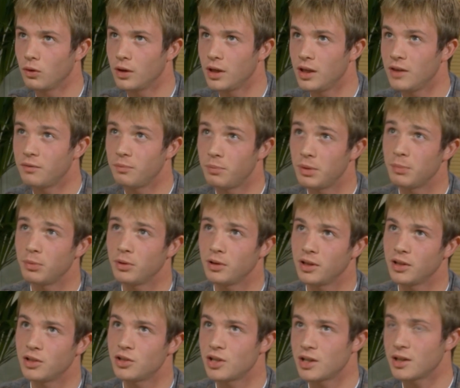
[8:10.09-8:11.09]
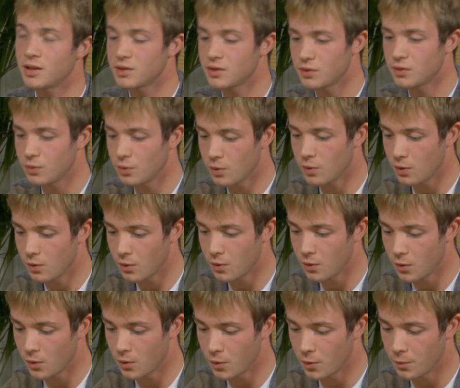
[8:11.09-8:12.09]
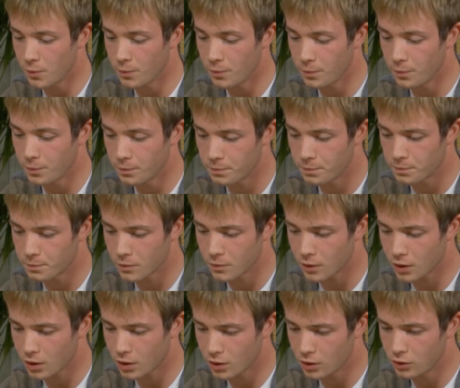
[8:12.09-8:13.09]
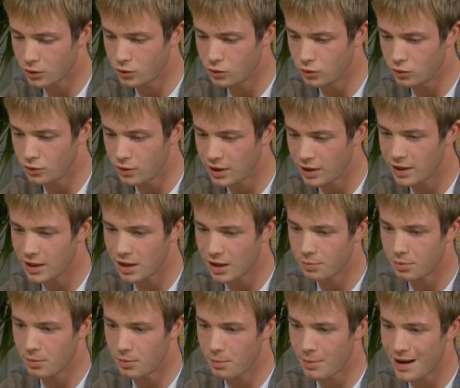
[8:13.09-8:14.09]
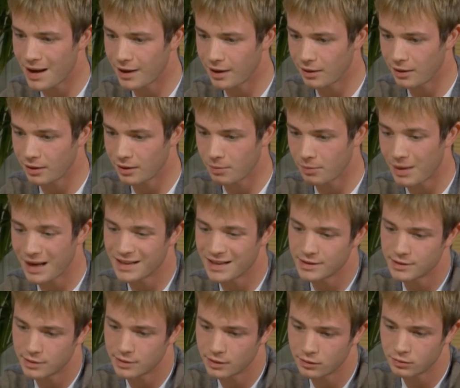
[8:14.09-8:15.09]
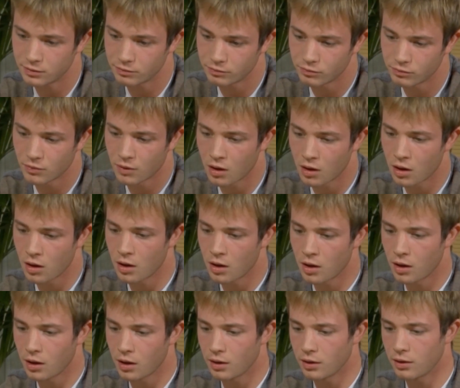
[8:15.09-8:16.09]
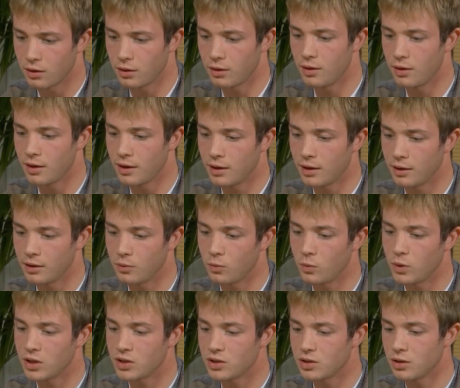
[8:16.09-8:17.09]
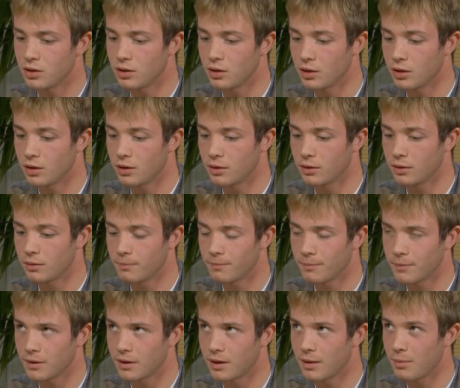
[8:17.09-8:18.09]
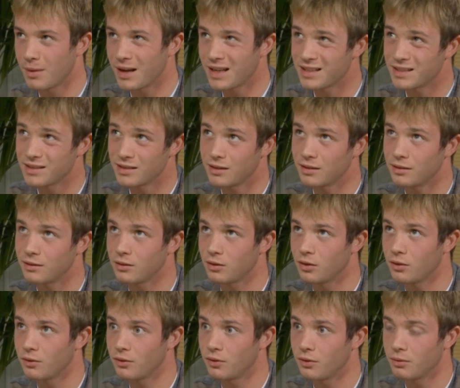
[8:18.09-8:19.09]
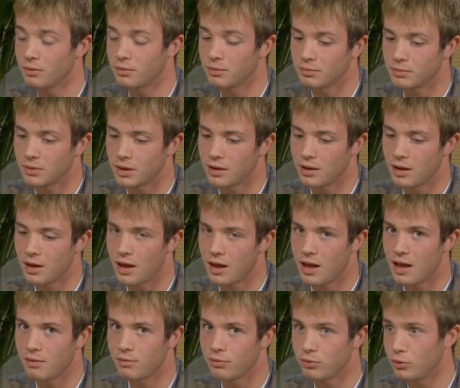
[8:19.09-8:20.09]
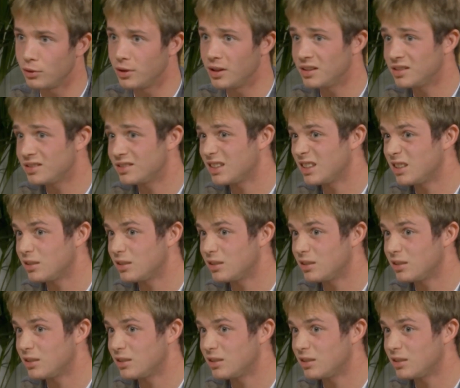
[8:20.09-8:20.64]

give people the chance to take up a mindset. Mm-hmm. In which a mindset of helpfulness. I